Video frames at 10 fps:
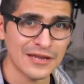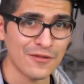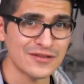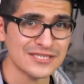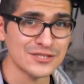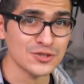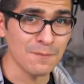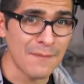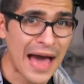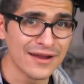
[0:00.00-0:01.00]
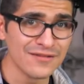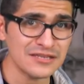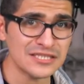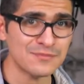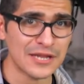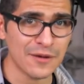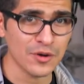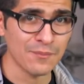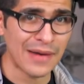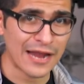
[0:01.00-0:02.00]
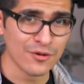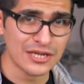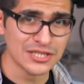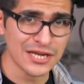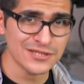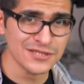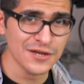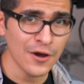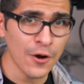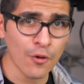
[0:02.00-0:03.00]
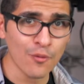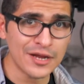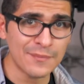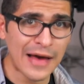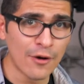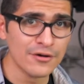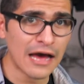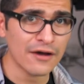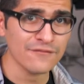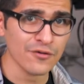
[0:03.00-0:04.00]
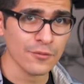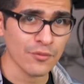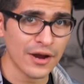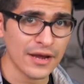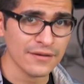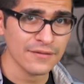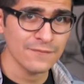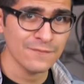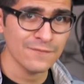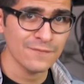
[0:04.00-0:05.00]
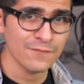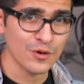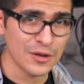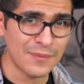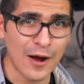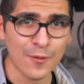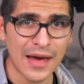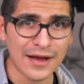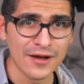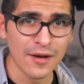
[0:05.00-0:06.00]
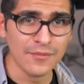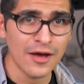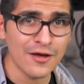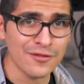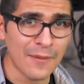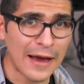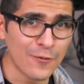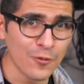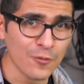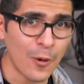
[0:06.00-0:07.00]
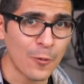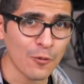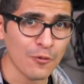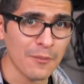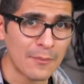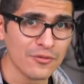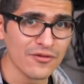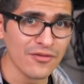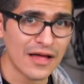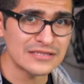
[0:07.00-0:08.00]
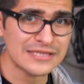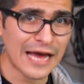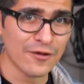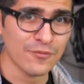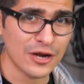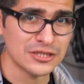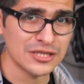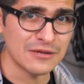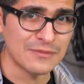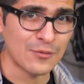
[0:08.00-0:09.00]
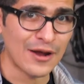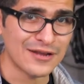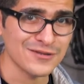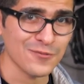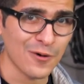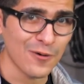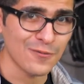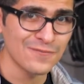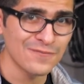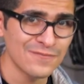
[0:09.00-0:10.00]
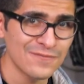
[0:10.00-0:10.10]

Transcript: Now this can dramatically speed up your battery changes or when you power down for a break. When you power back up, the micro remote will remember the lens calibration and be ready to roll.